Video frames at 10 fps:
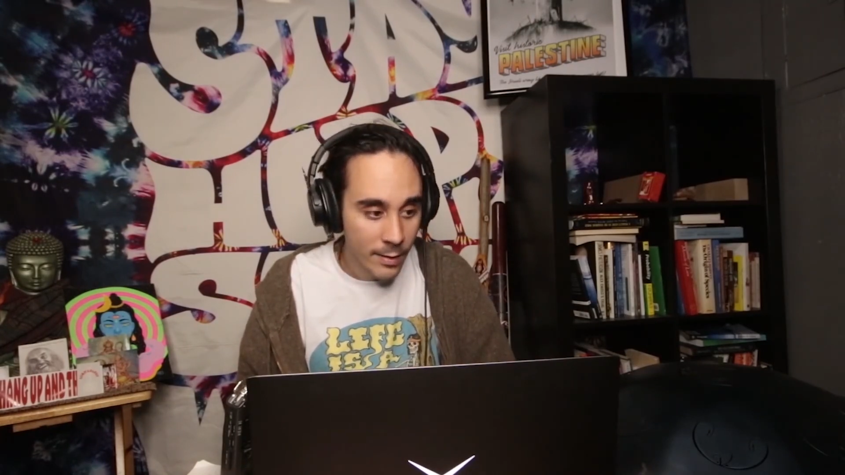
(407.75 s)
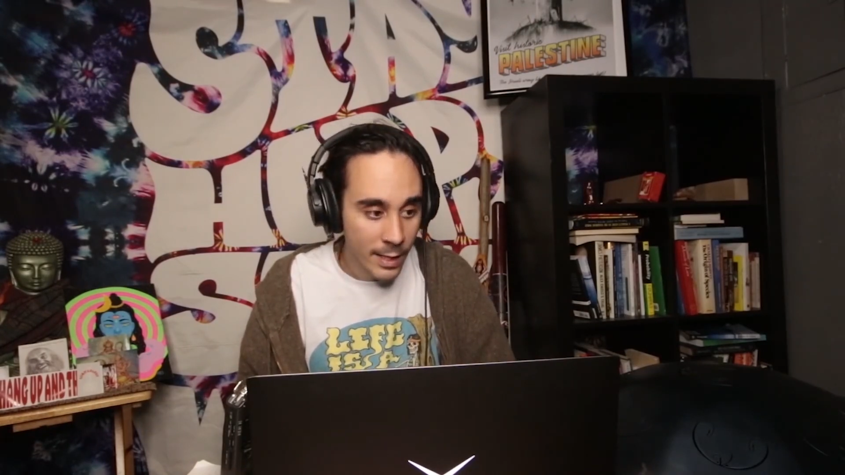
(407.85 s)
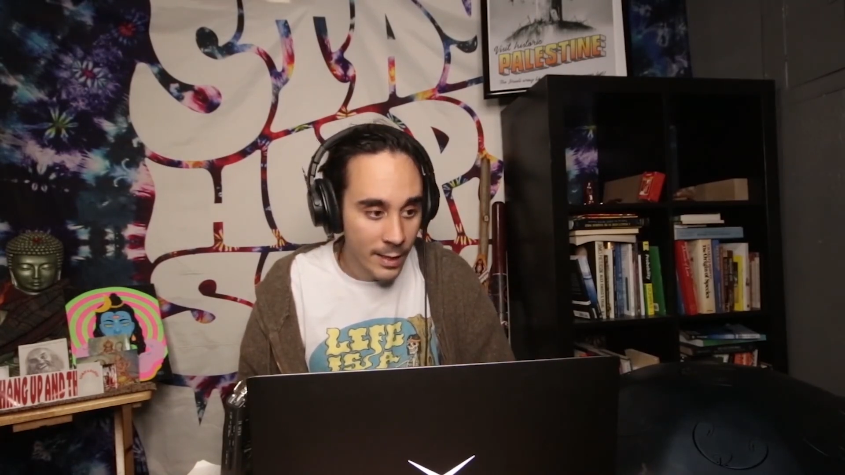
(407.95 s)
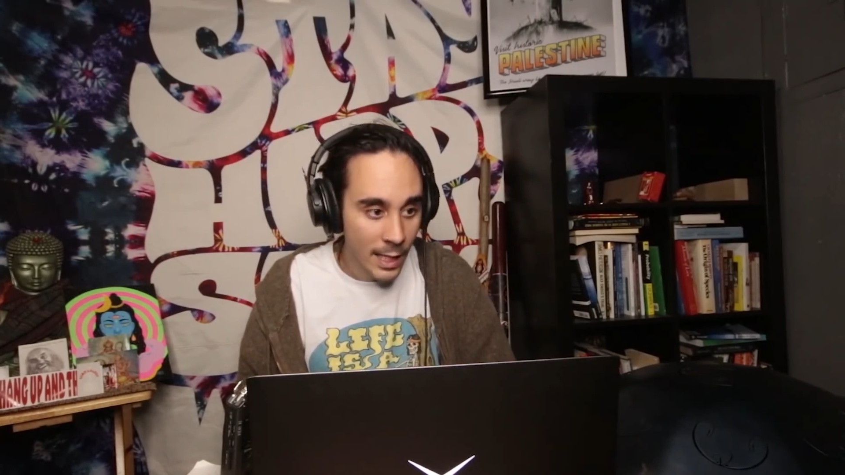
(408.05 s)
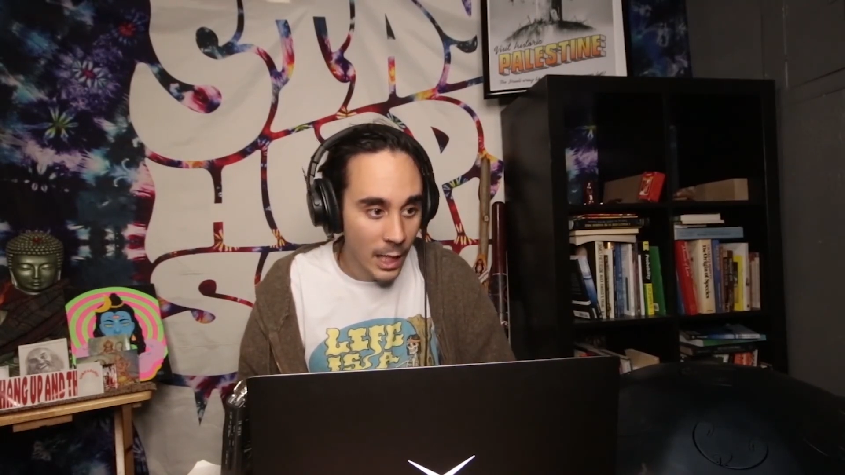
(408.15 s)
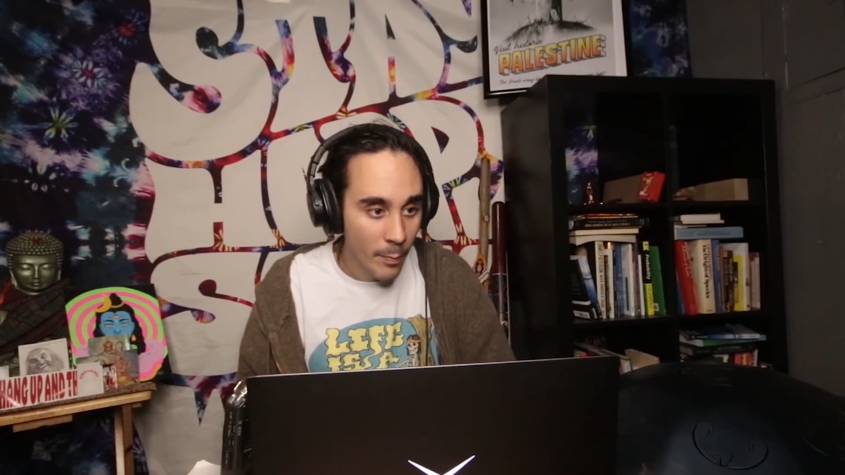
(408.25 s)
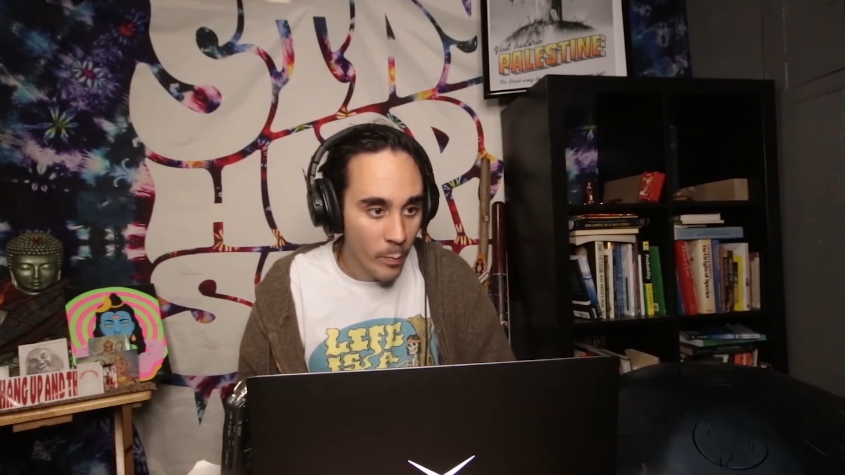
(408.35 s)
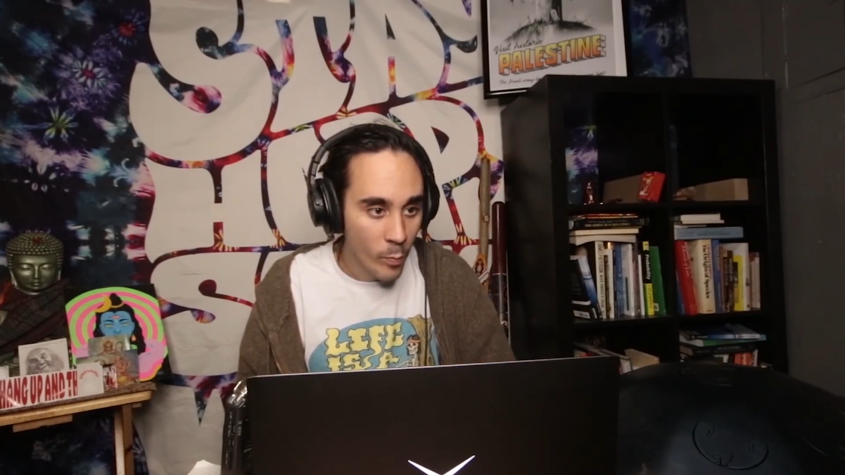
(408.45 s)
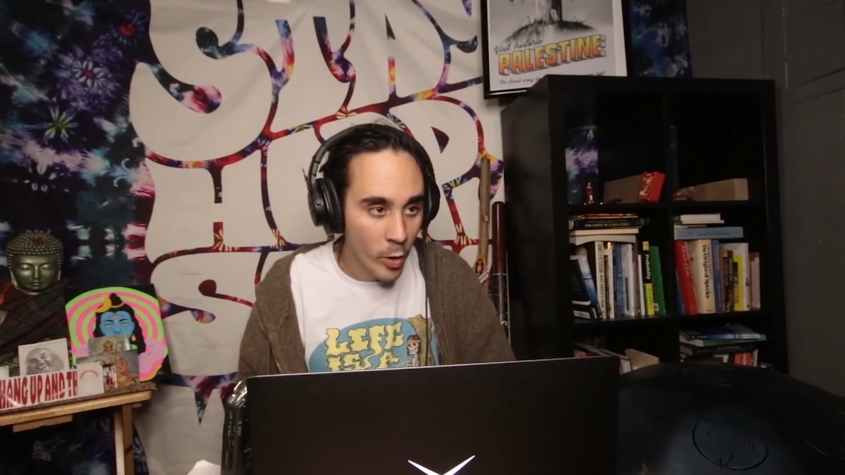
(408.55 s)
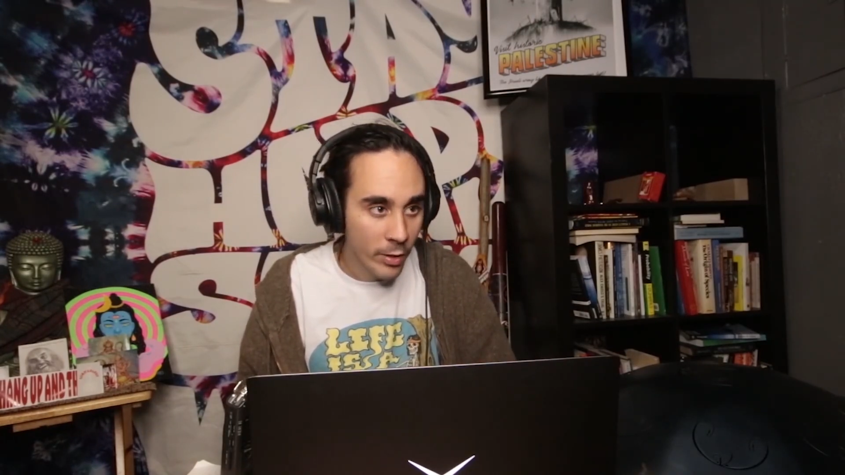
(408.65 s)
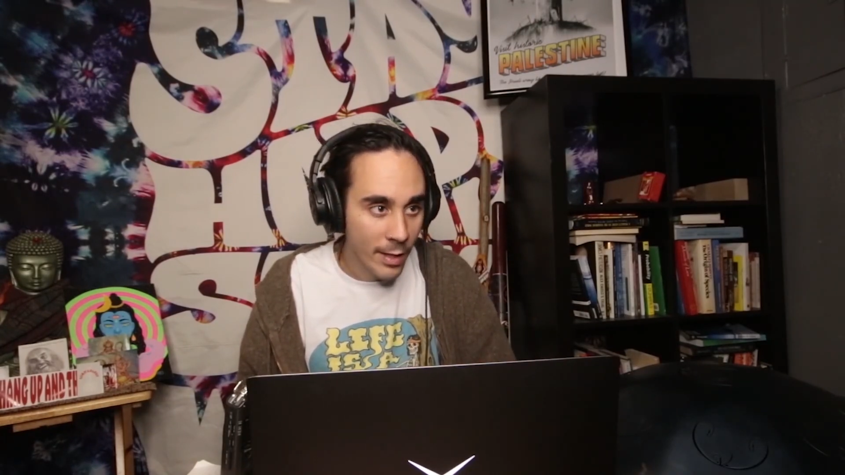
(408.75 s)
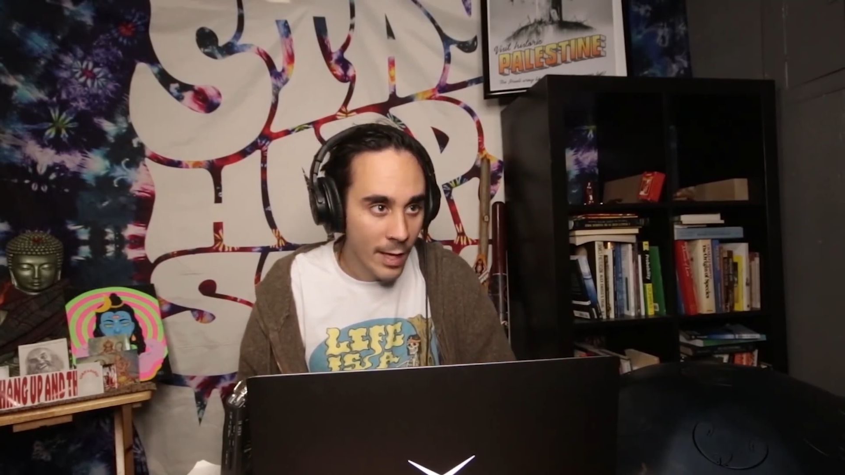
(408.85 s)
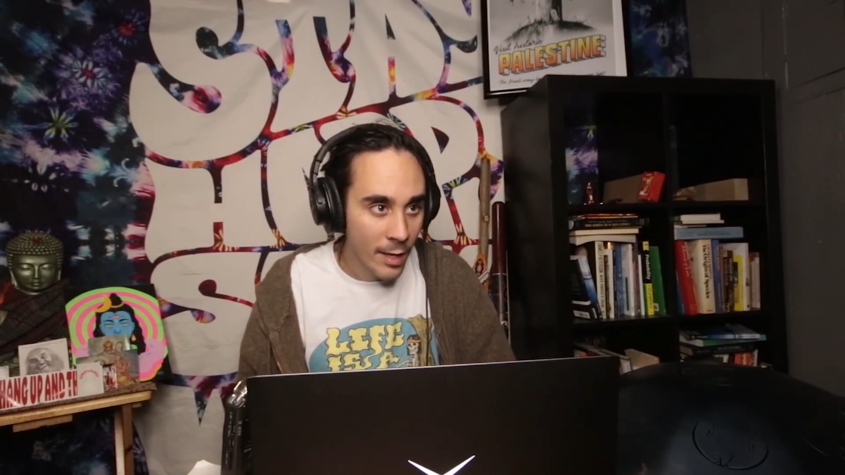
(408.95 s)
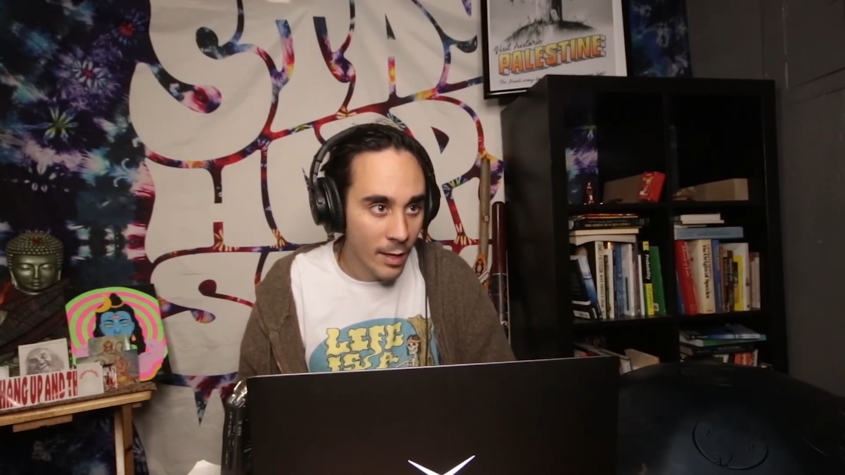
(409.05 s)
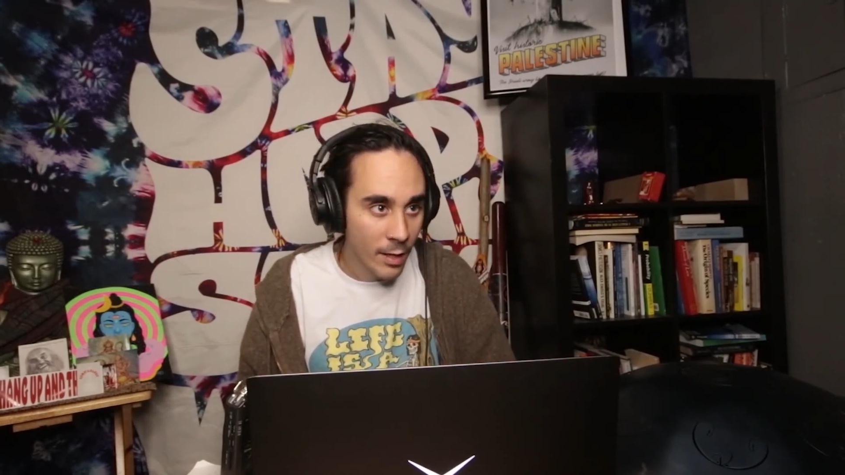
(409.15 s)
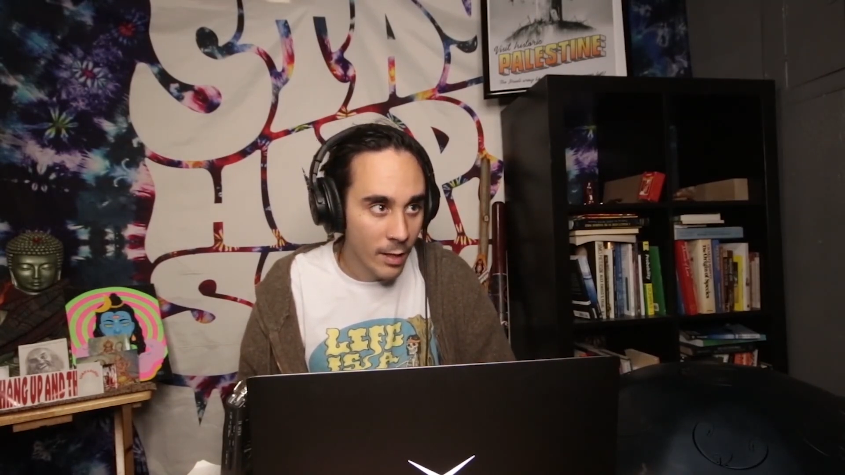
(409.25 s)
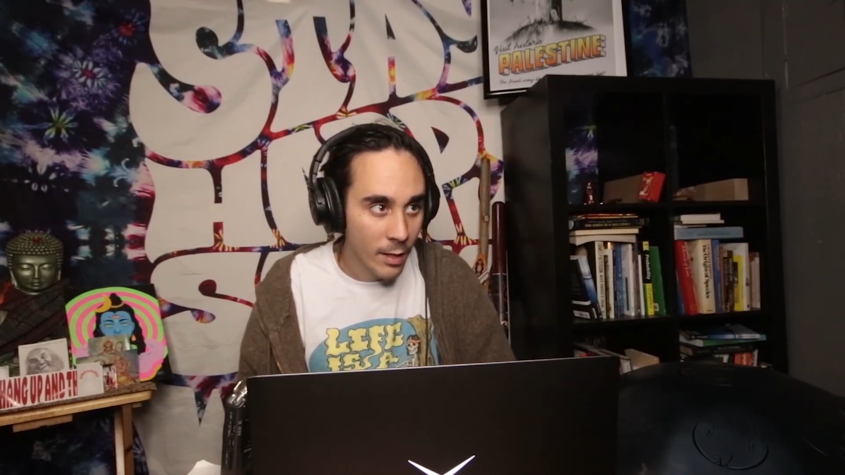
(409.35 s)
Dia de la Muerte